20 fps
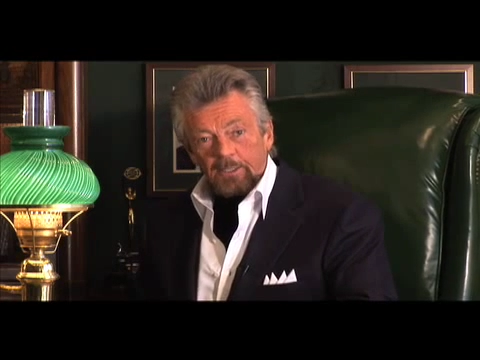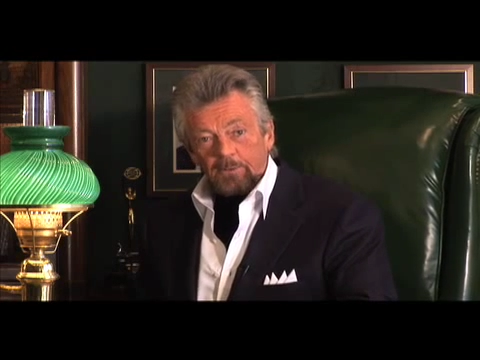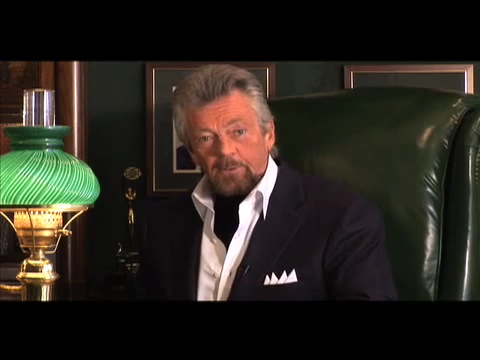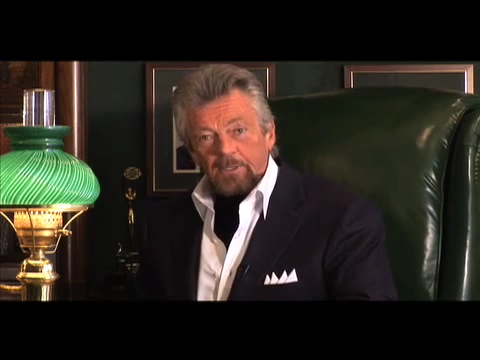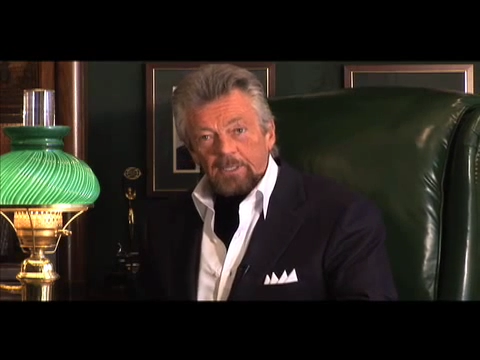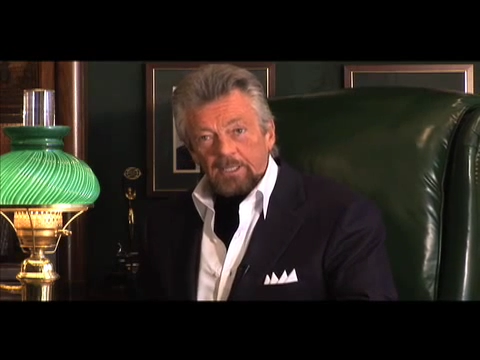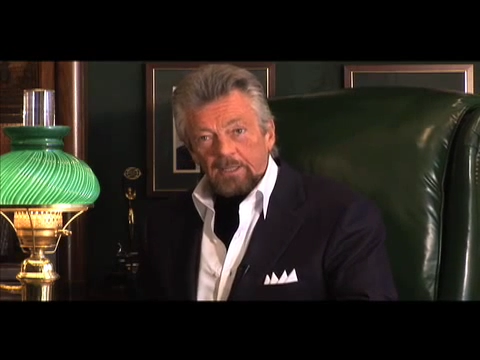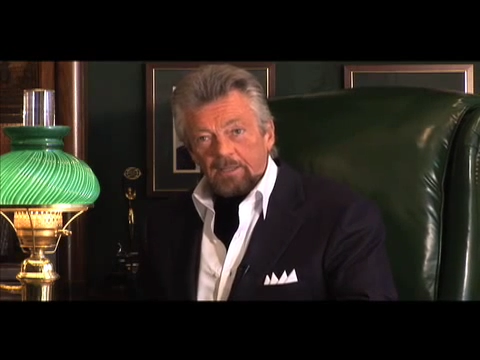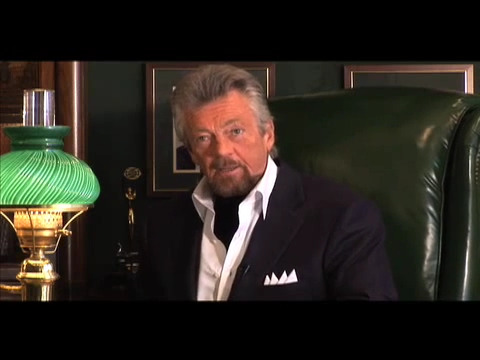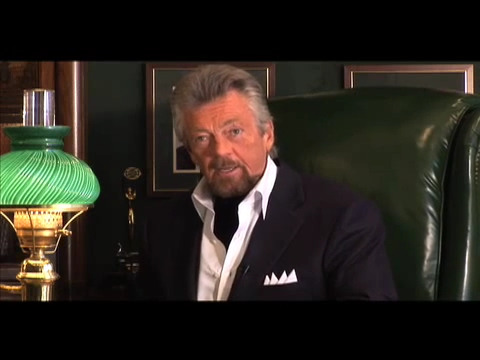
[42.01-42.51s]
where
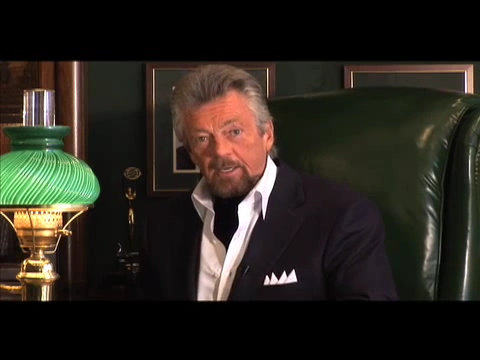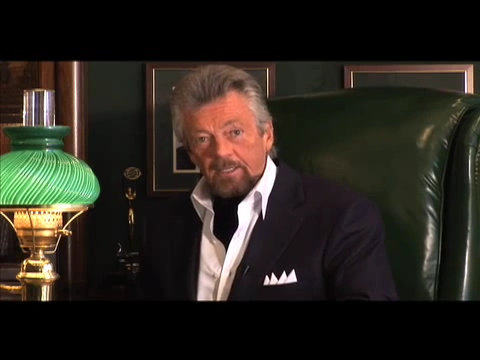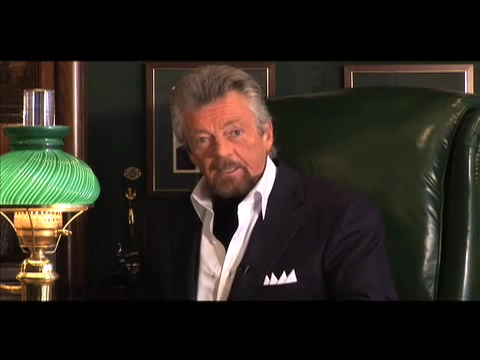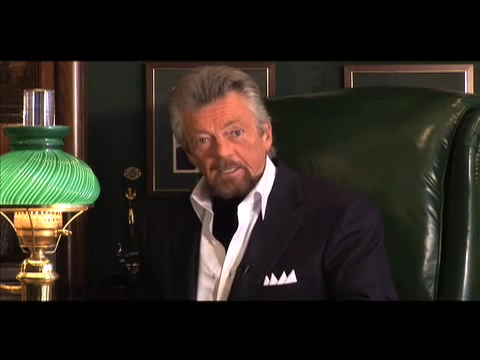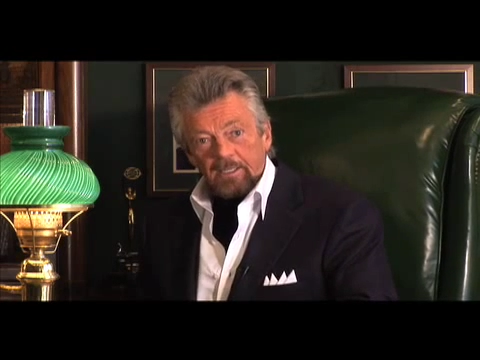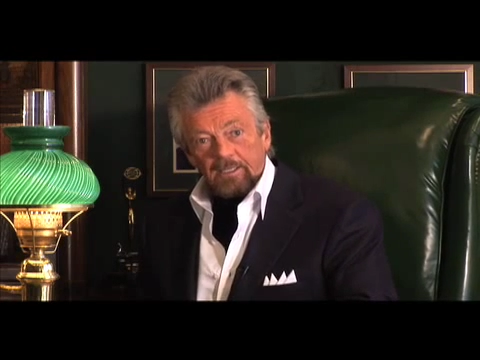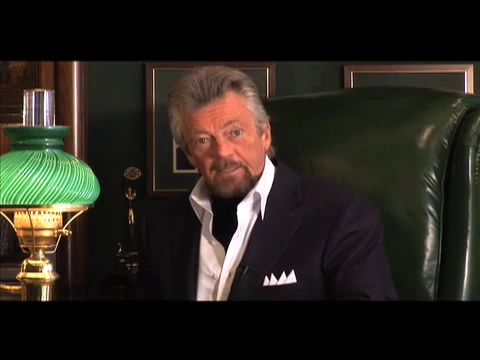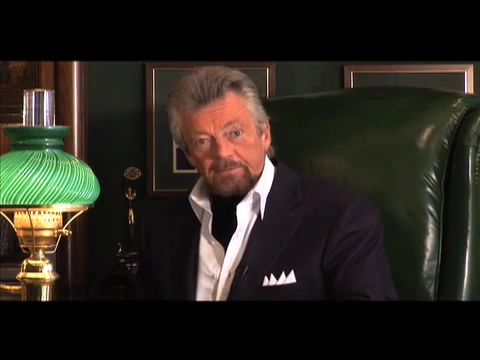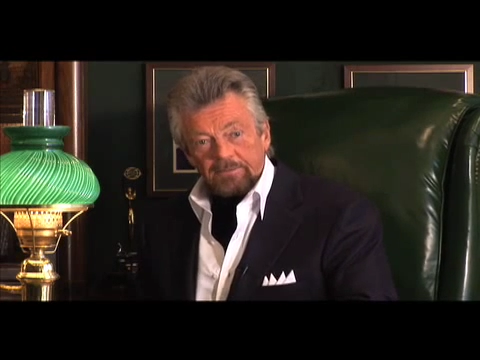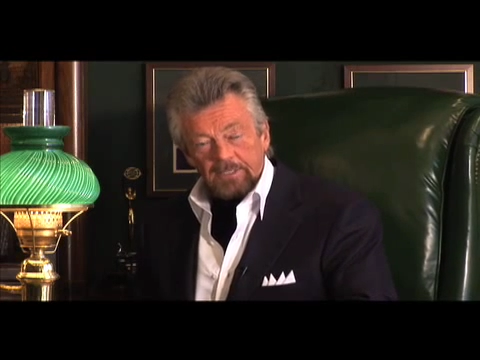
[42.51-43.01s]
he thought he
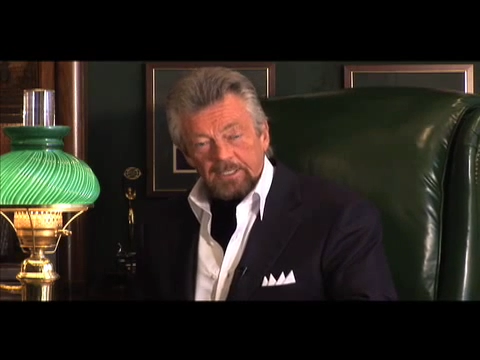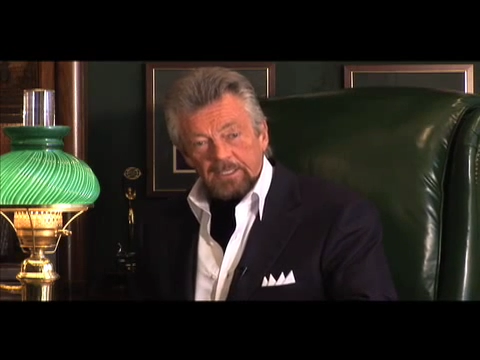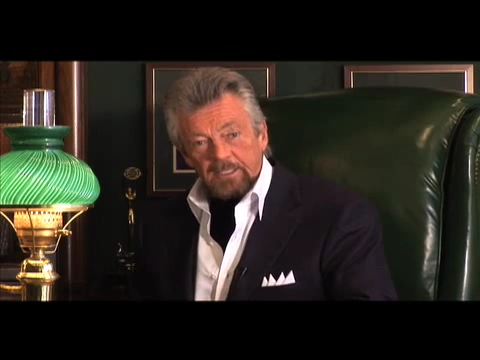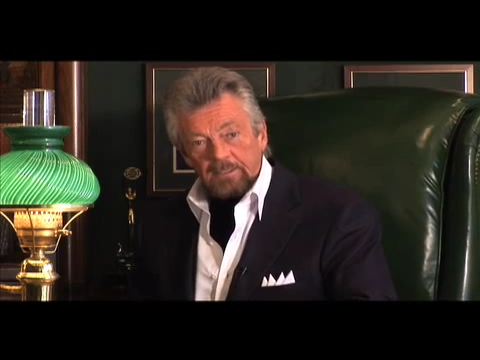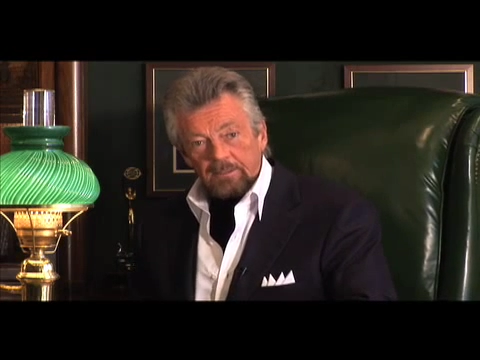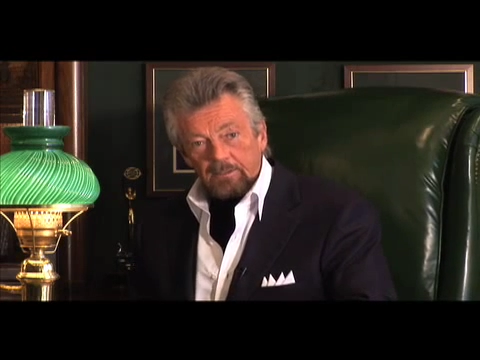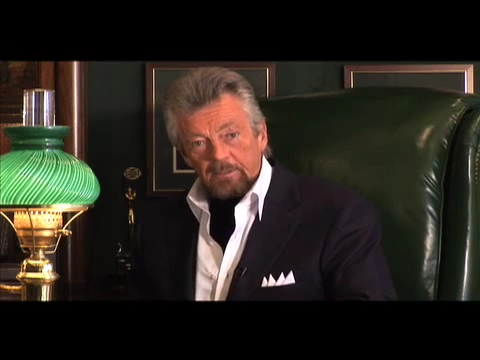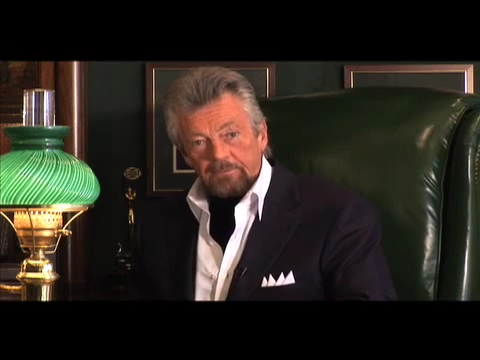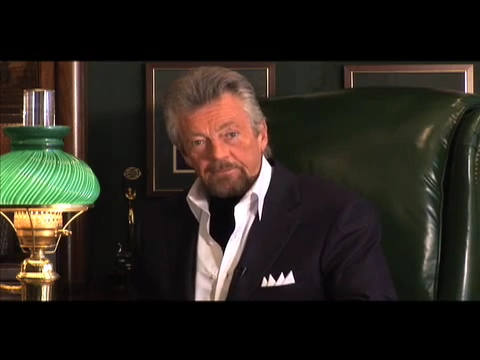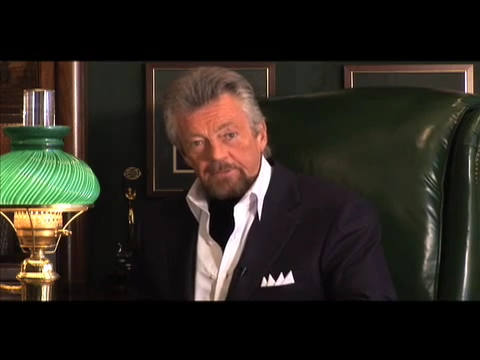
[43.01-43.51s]
lived and
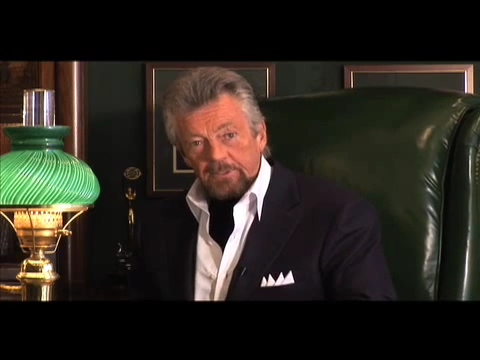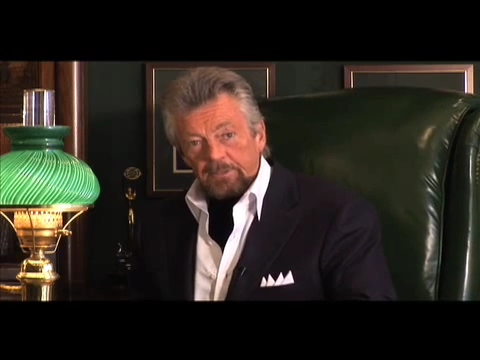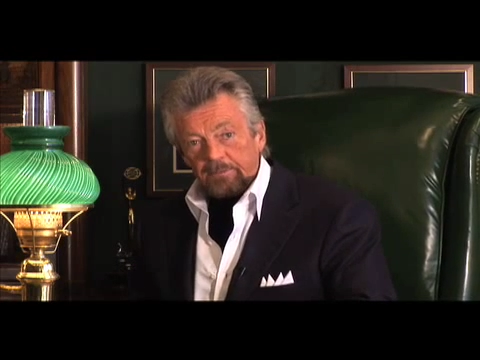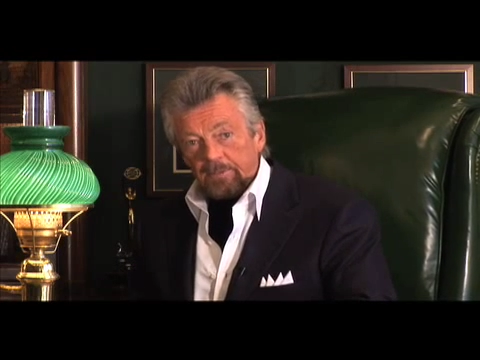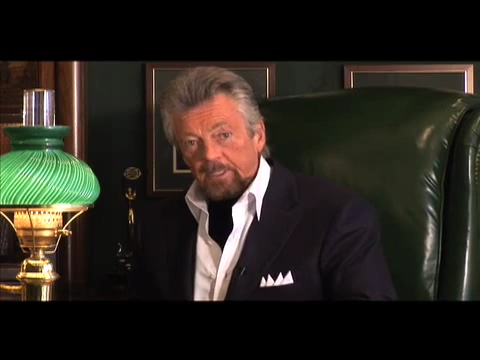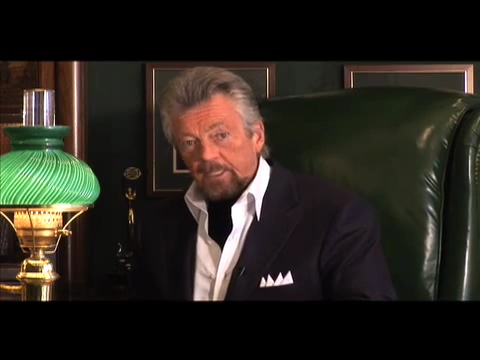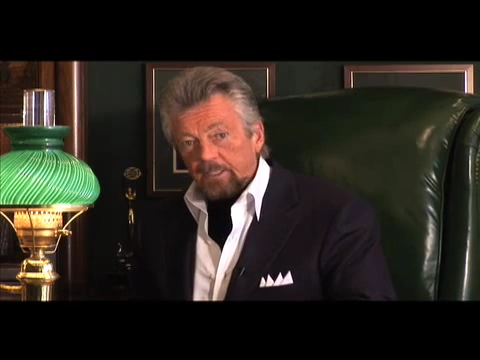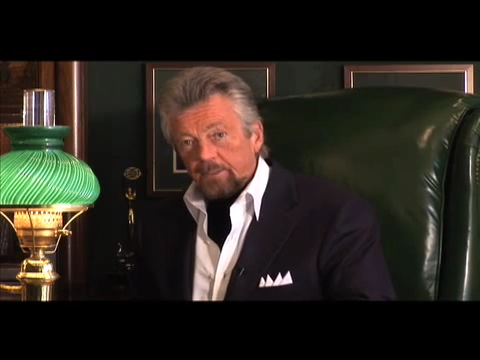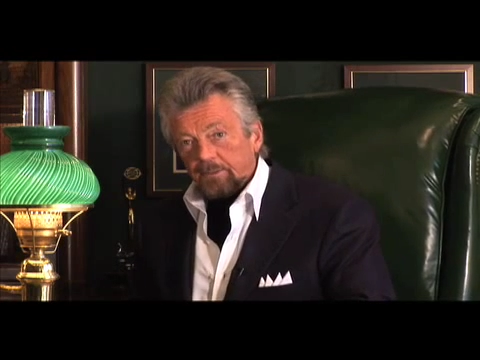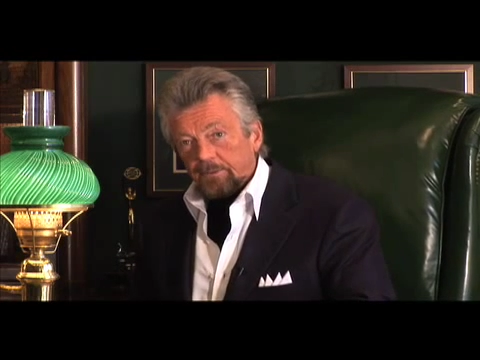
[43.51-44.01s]
look for the
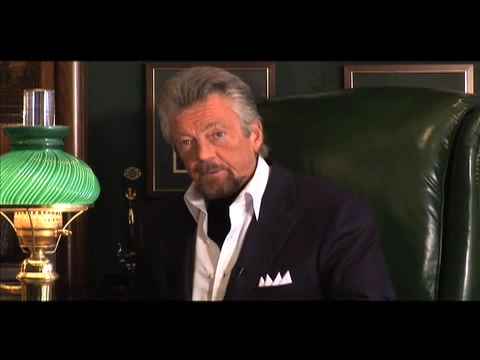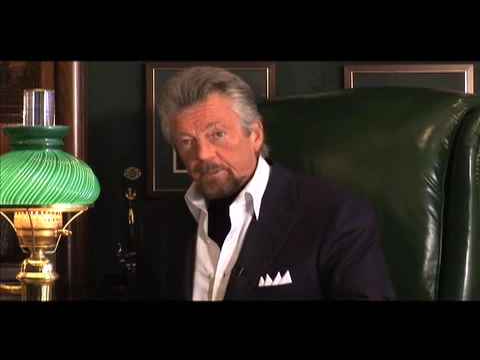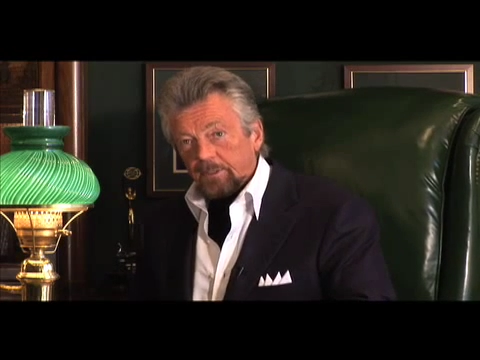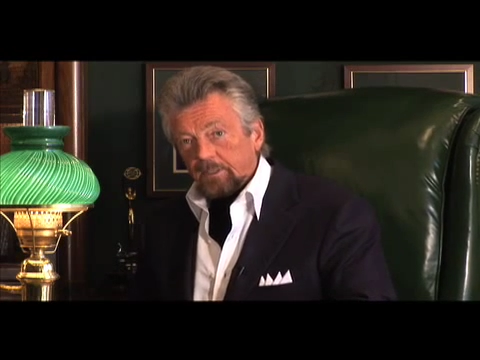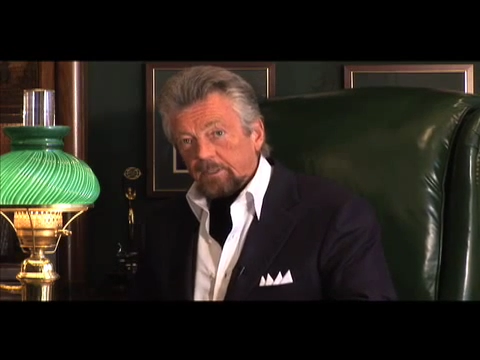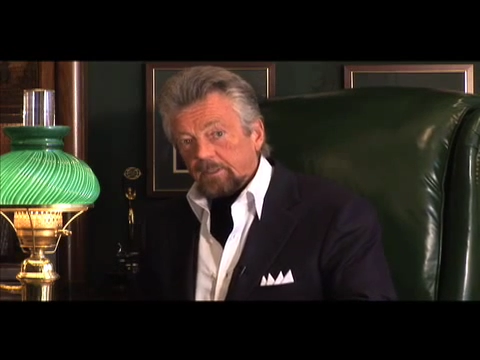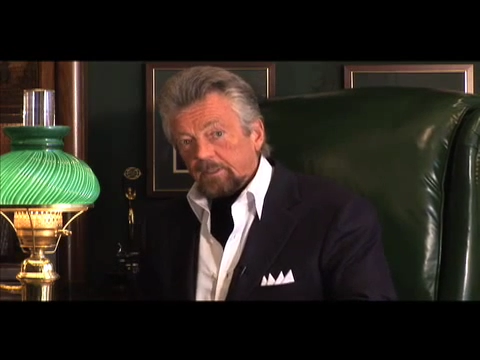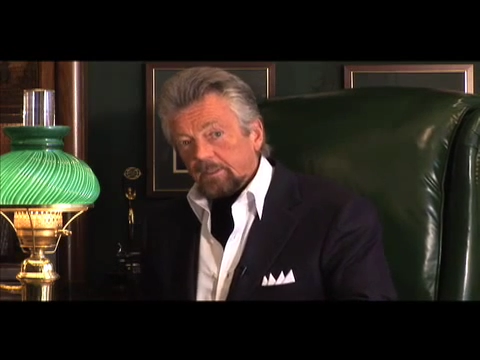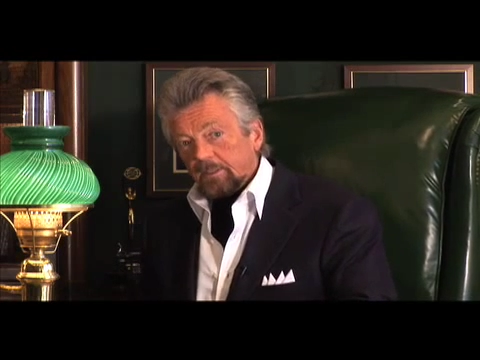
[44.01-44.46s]
red door.